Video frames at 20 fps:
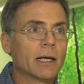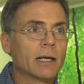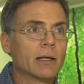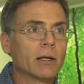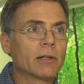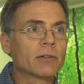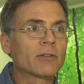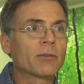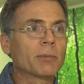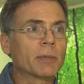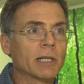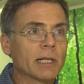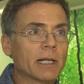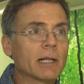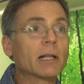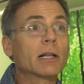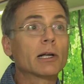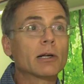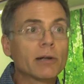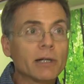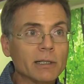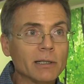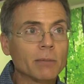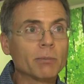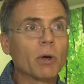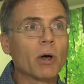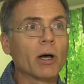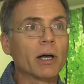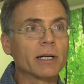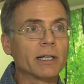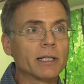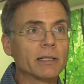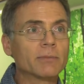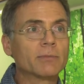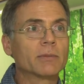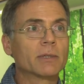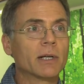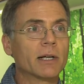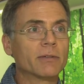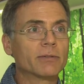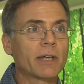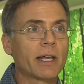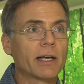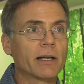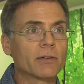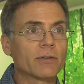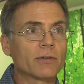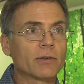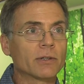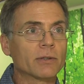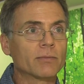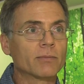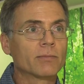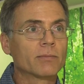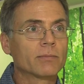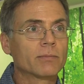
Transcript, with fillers: uh, ultimately clearing the body of cancer.